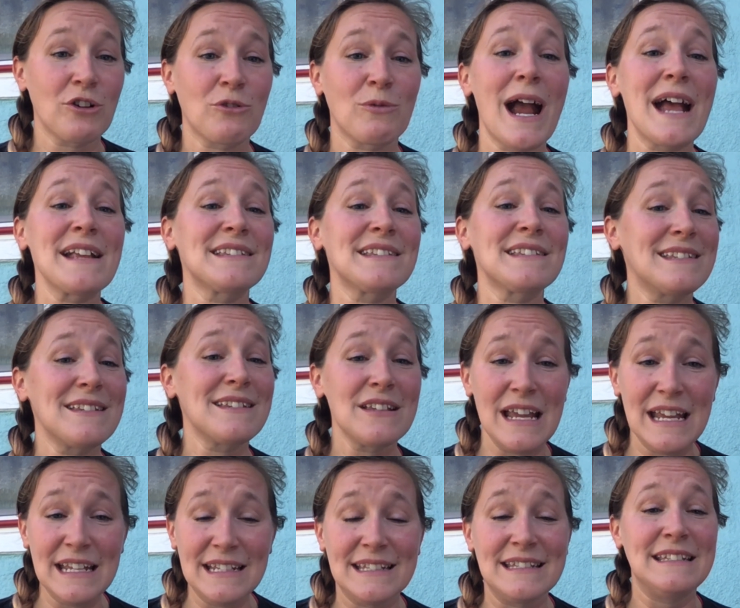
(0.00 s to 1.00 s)
Grass
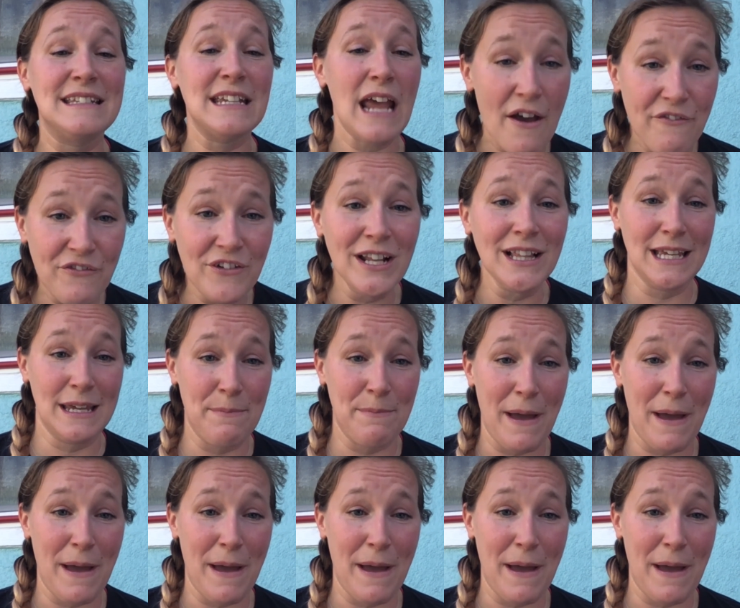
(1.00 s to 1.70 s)
is definitely